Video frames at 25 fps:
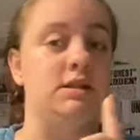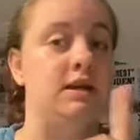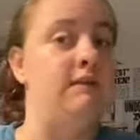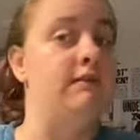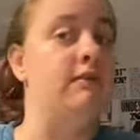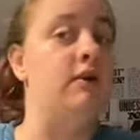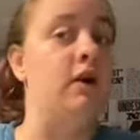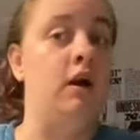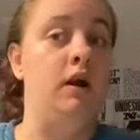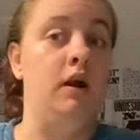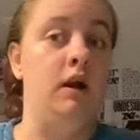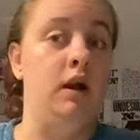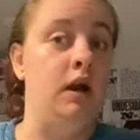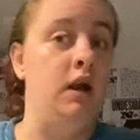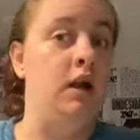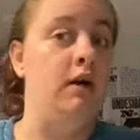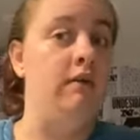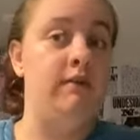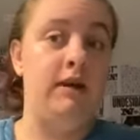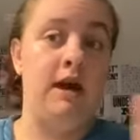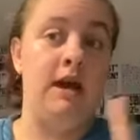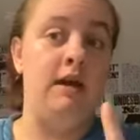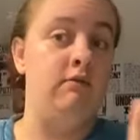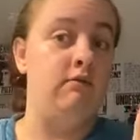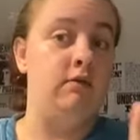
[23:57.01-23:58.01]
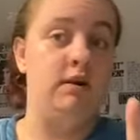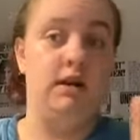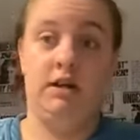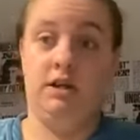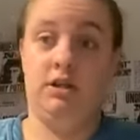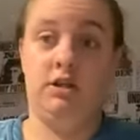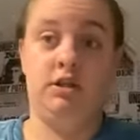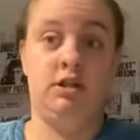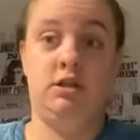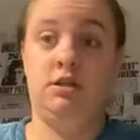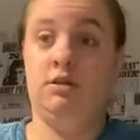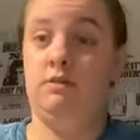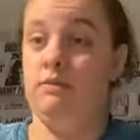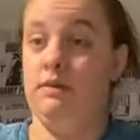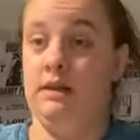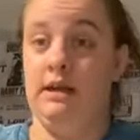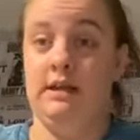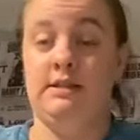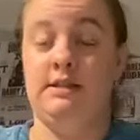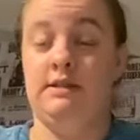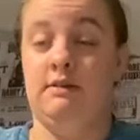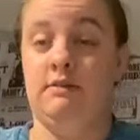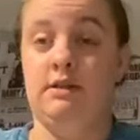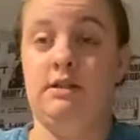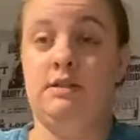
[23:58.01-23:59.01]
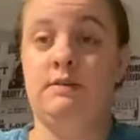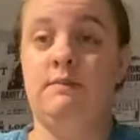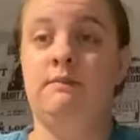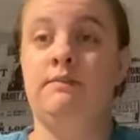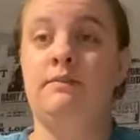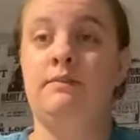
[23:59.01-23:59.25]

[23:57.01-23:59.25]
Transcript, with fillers: I've got a love hate relationship with that series.